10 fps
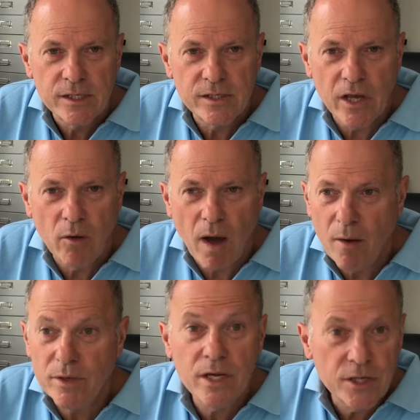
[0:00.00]
So
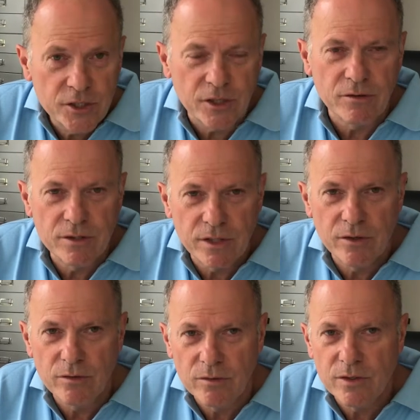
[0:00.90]
I would urge you
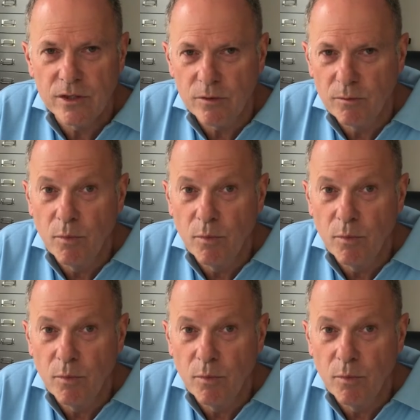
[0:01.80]
to